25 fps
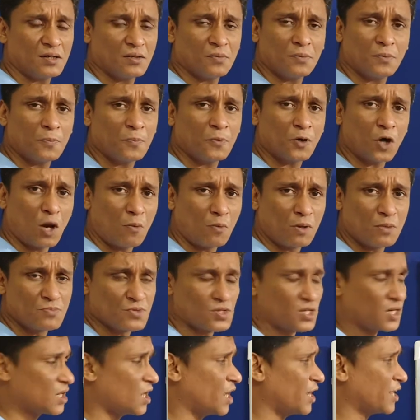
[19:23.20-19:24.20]

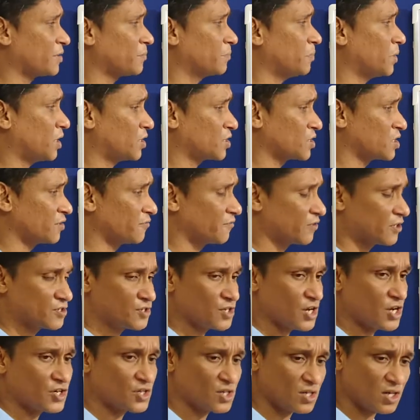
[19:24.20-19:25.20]
problems regarding partial
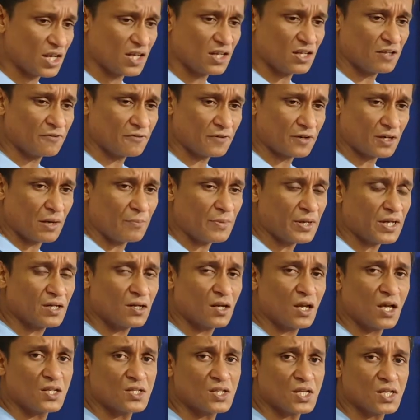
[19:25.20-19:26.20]
differentiation. In the coming
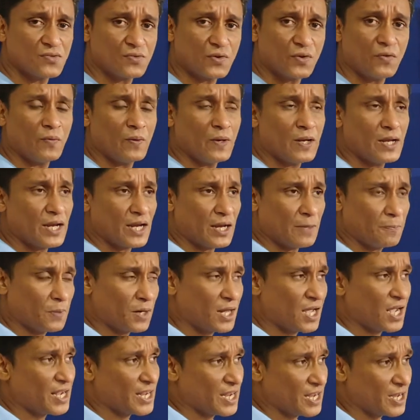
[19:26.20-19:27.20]
classes, we will be
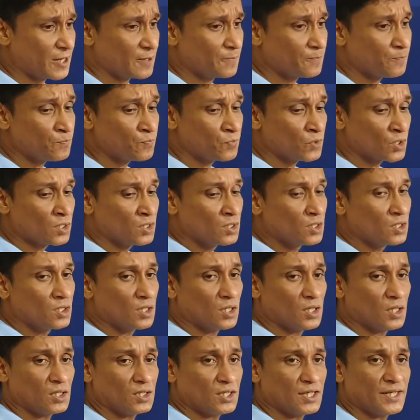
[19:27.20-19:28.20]
applying
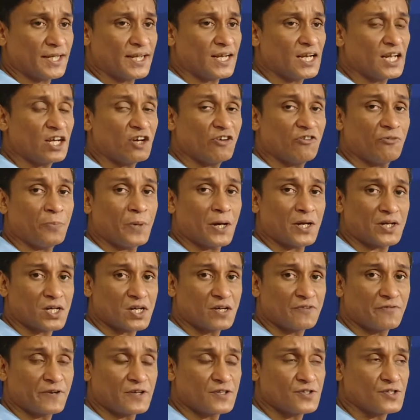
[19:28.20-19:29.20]
the technique of partial
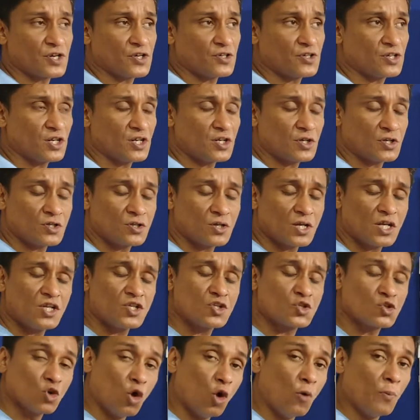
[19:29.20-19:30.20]
differentiation in
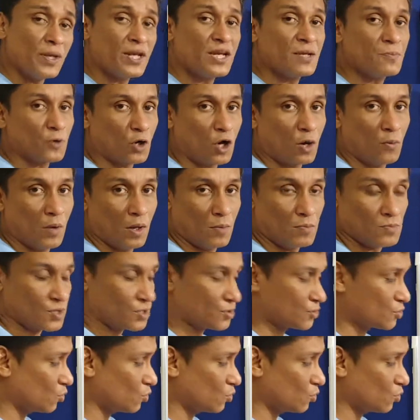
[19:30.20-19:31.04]
so many problems.